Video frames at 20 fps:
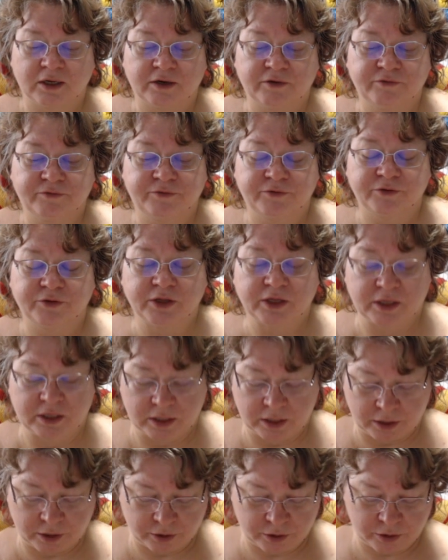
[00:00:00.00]
For the
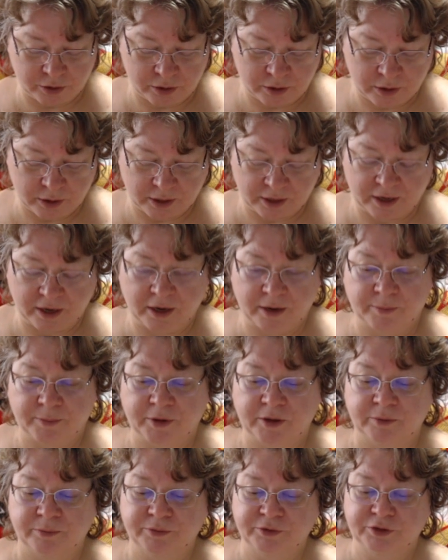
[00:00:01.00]
year, I'm
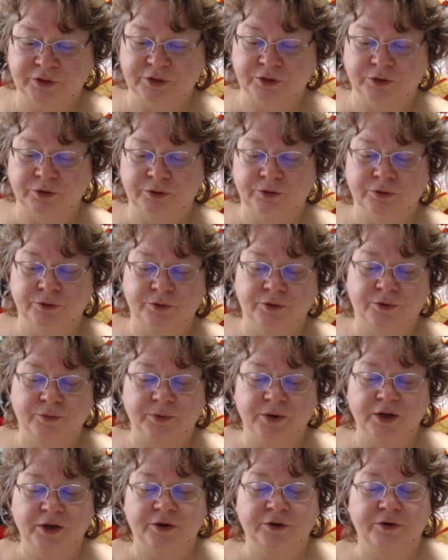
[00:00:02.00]
up to
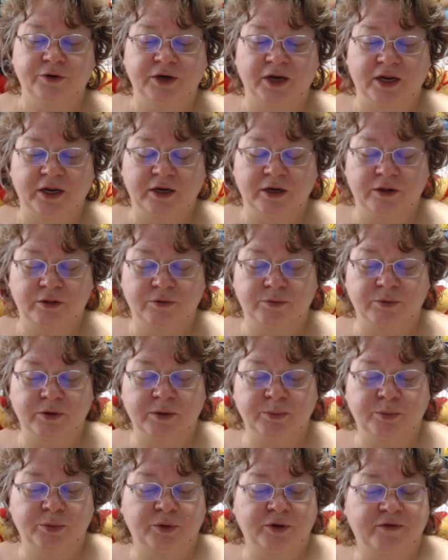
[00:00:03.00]

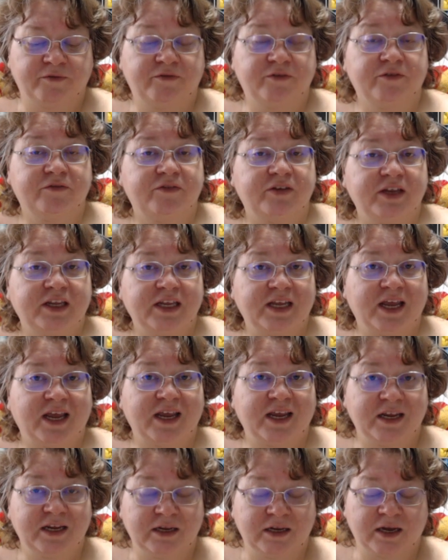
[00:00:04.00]

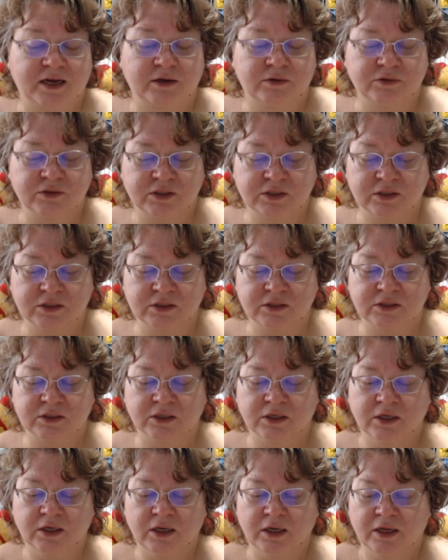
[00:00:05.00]
383.58 ounces.
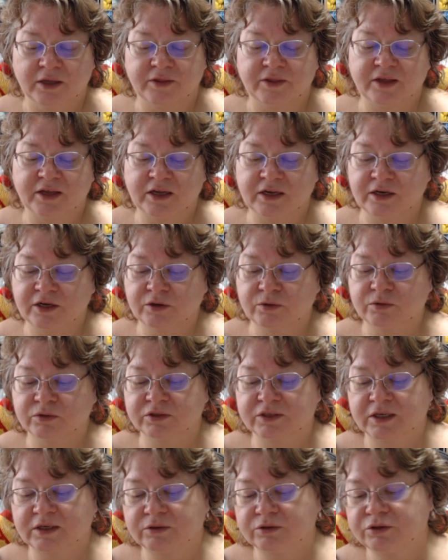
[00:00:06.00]
That equals
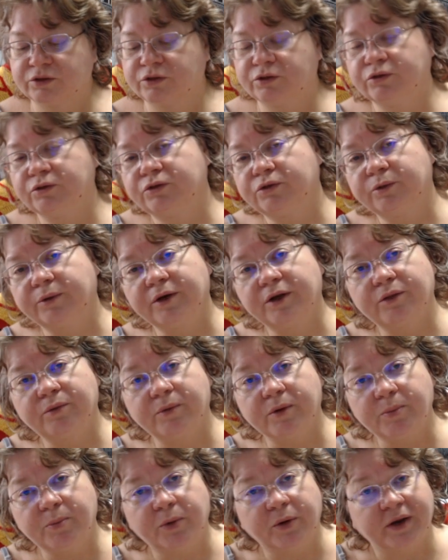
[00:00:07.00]
out to
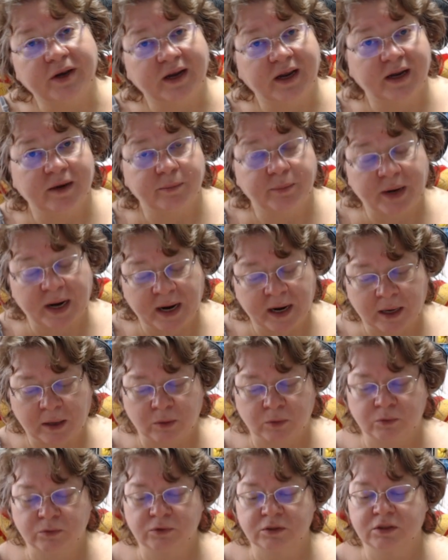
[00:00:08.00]
23.9
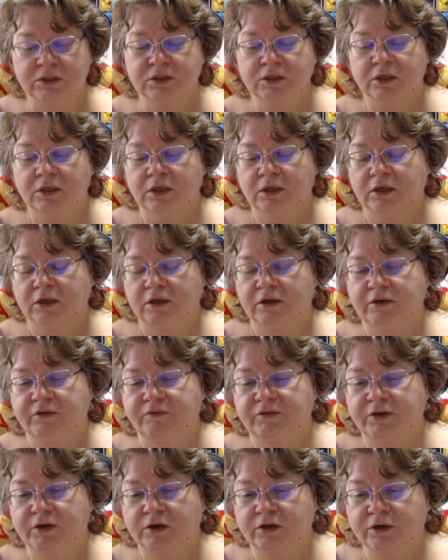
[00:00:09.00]
pounds
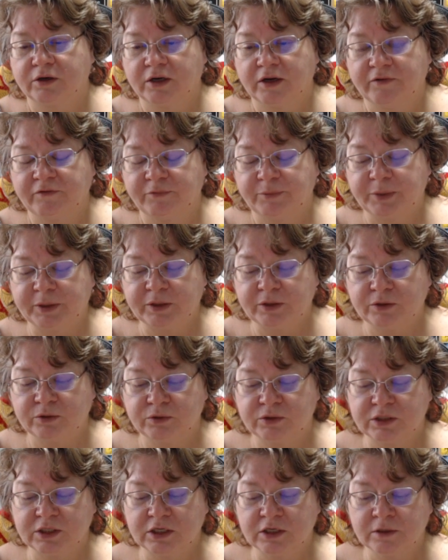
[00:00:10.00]
of yarn I've been
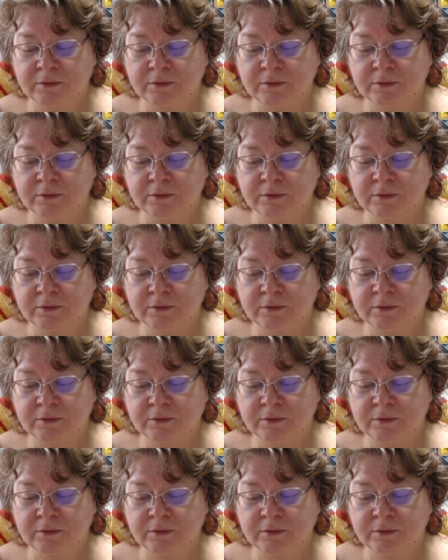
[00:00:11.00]
using.